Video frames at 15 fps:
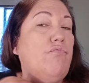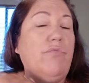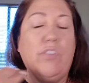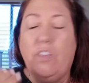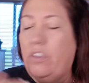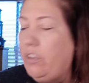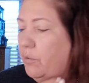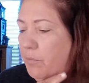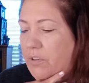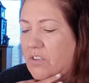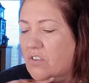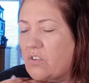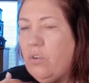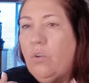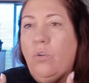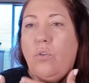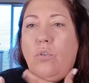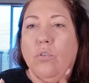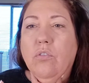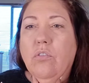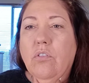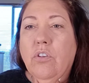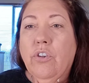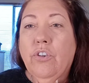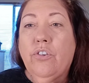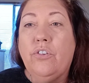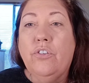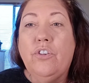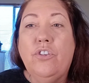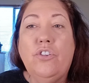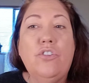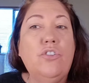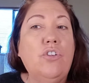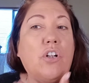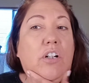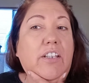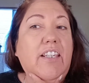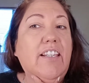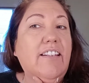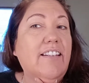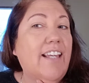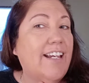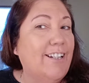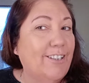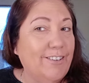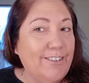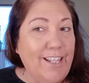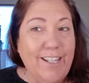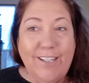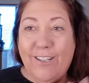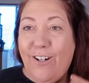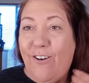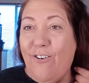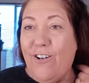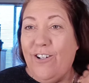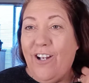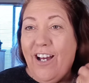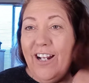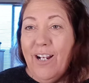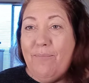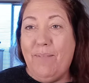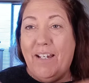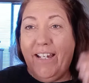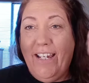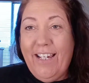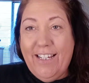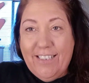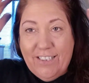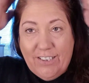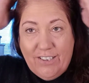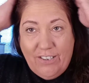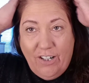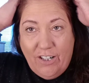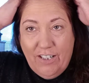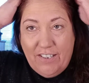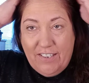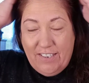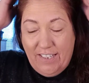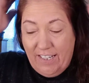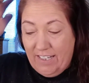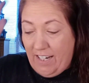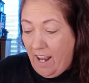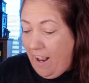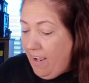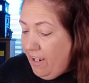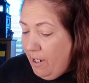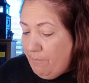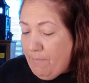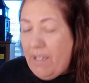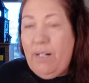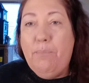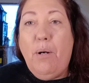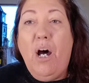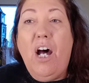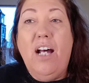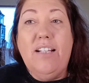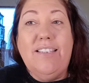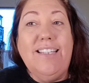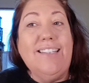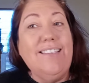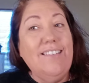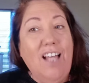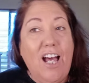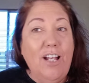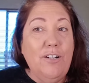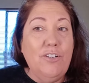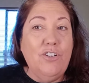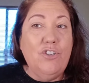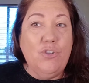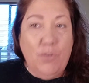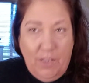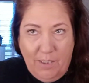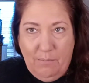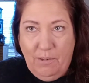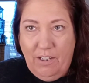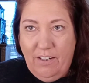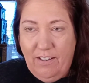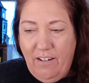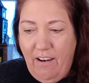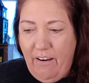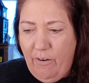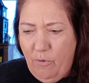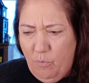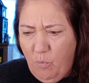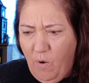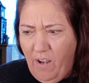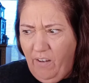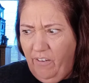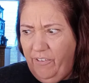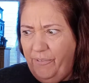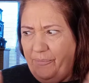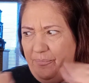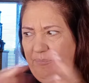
Dealing with this whole turkey neck thing going on at my age is starting to stink. Menopause is not treating me well,